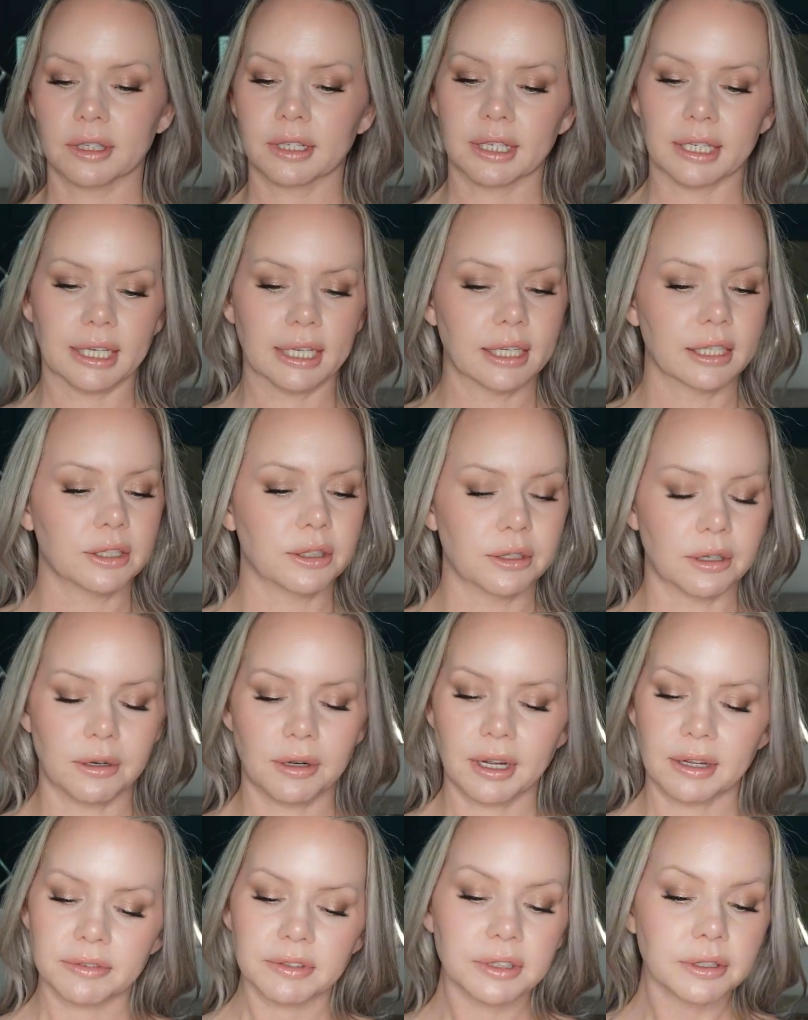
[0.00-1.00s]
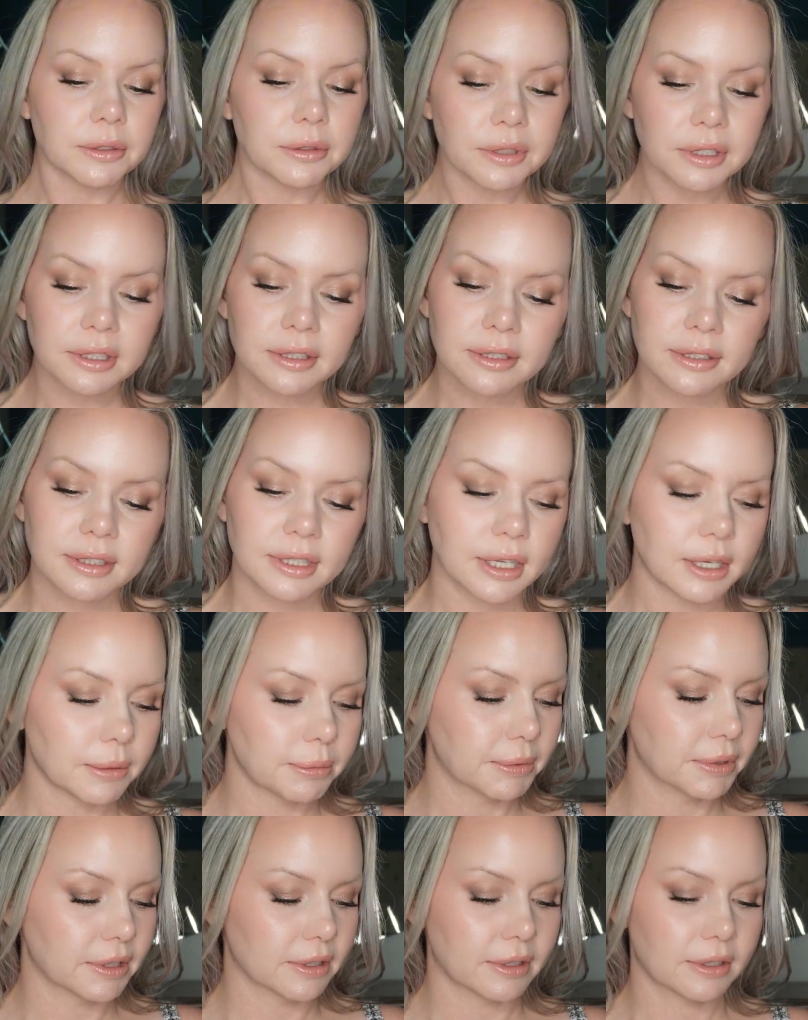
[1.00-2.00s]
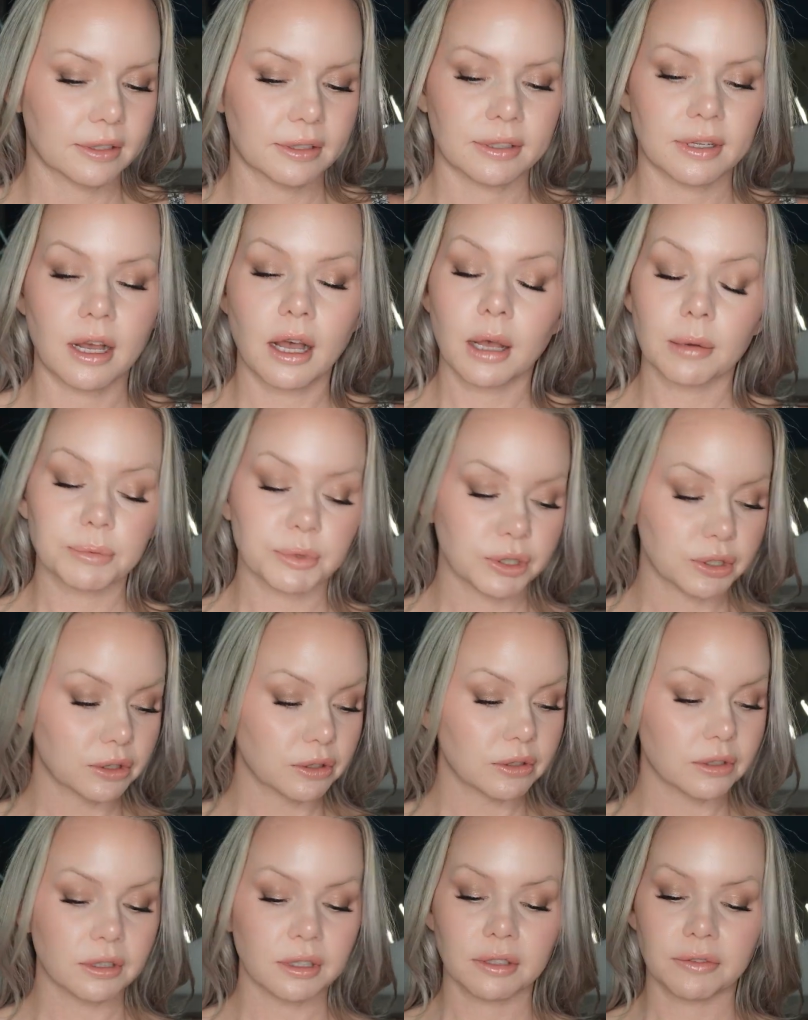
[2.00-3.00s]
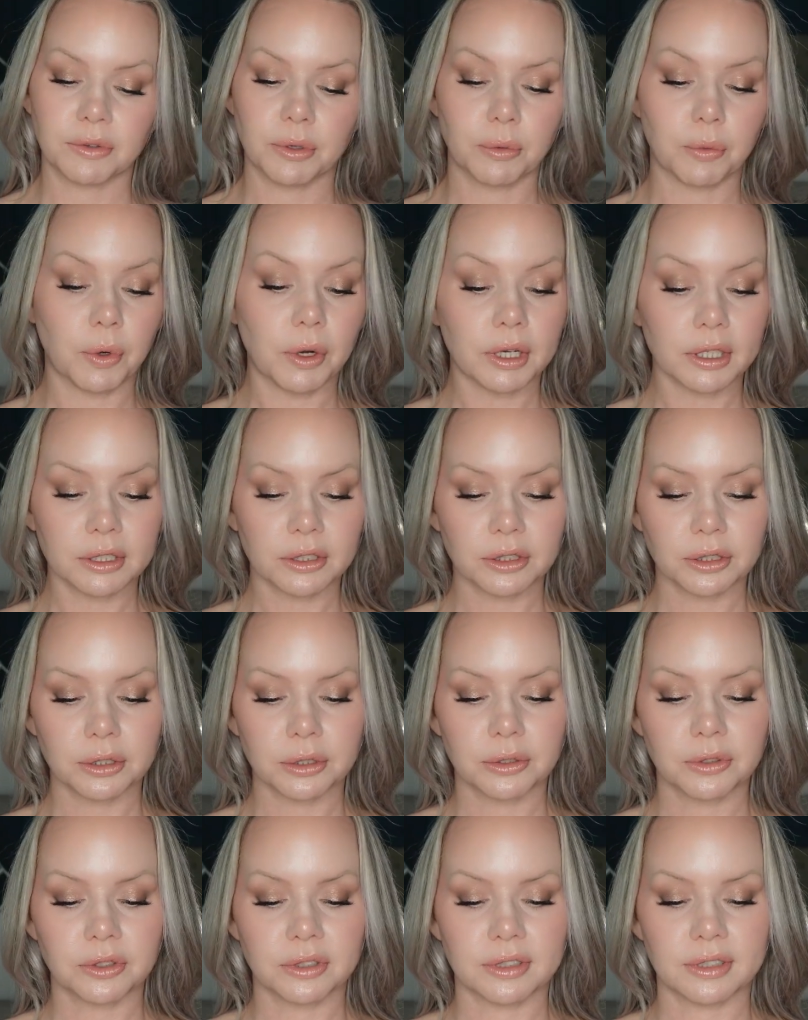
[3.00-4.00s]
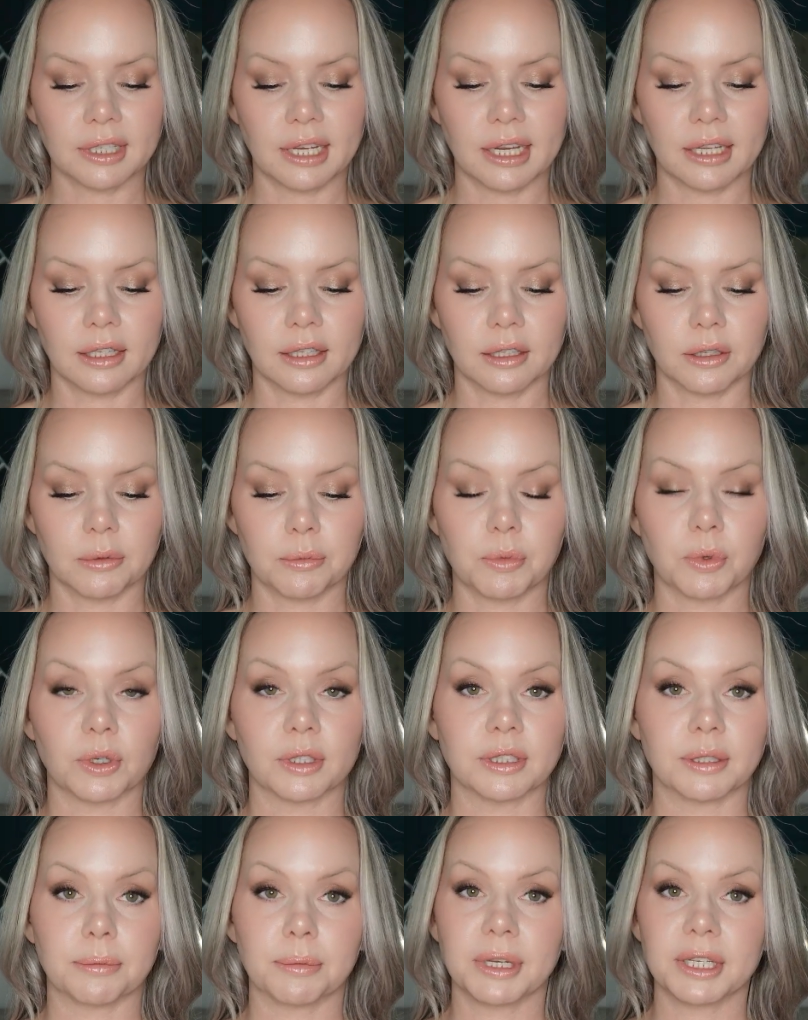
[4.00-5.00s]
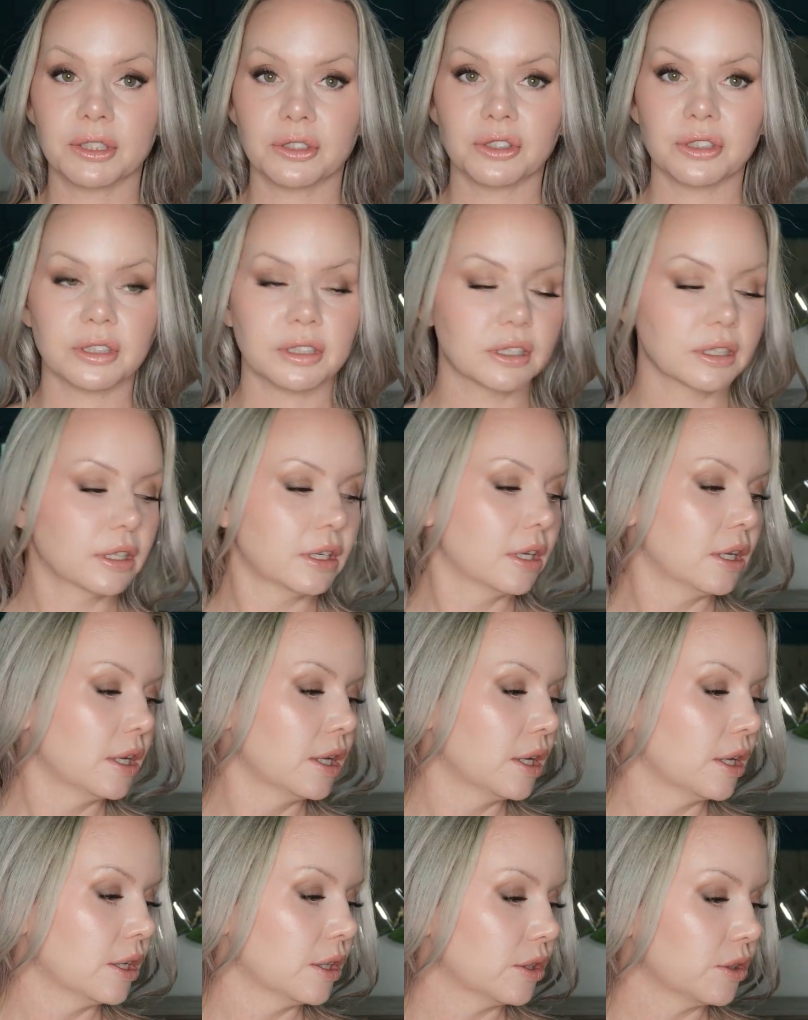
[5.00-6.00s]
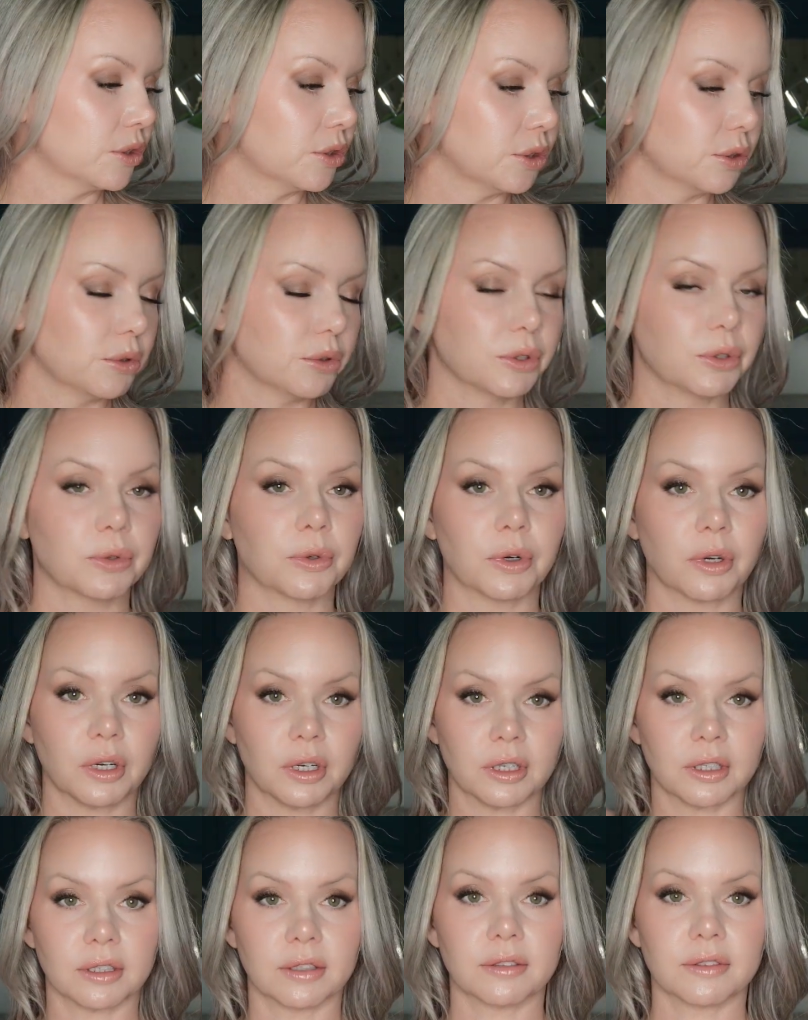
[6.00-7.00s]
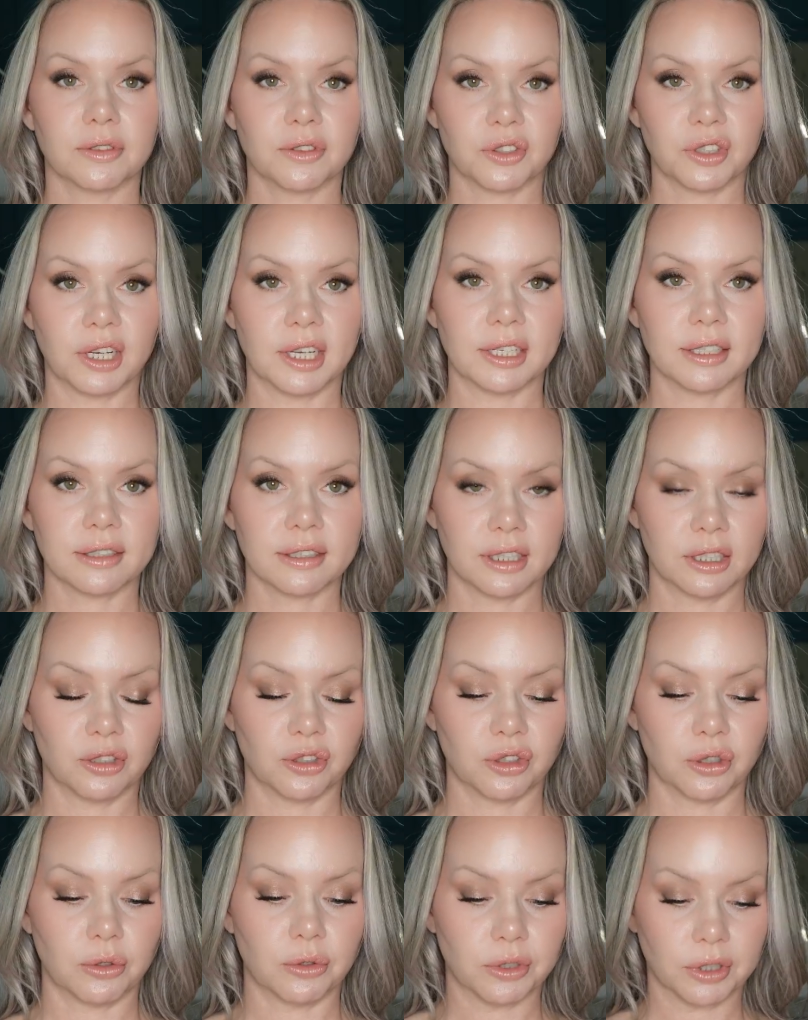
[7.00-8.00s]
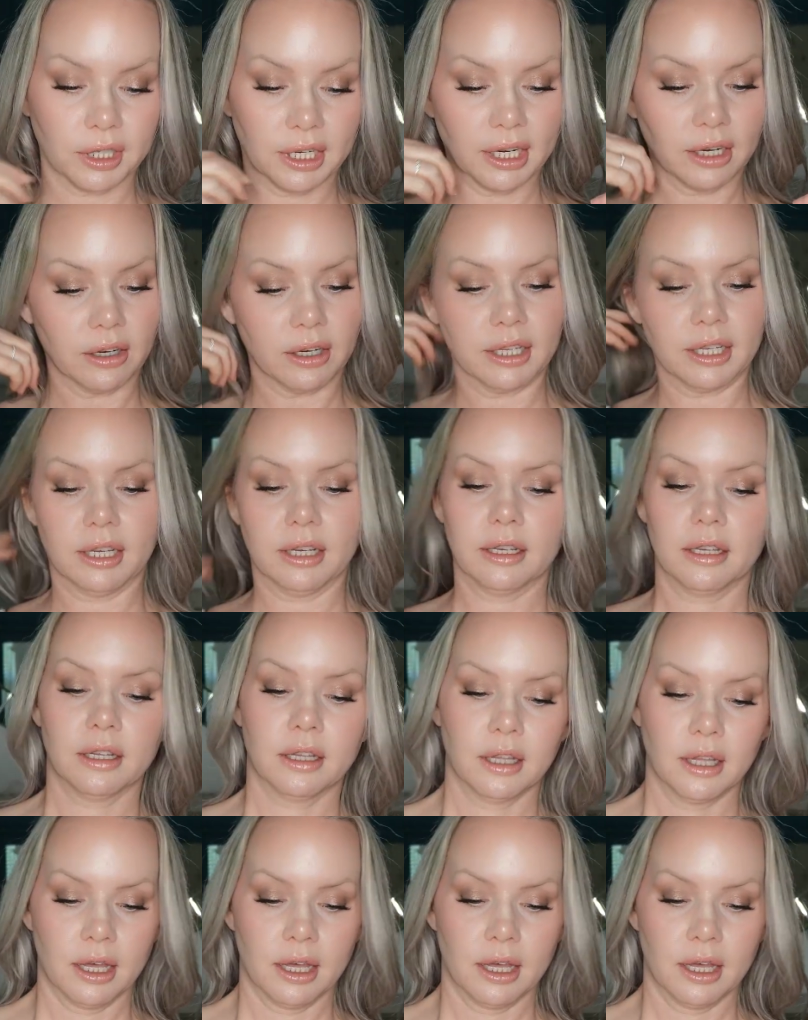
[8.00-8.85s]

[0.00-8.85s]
Again, you don't have to do this step. This is optional. If you want to, just add a little more dimension to your chest and shoulder area.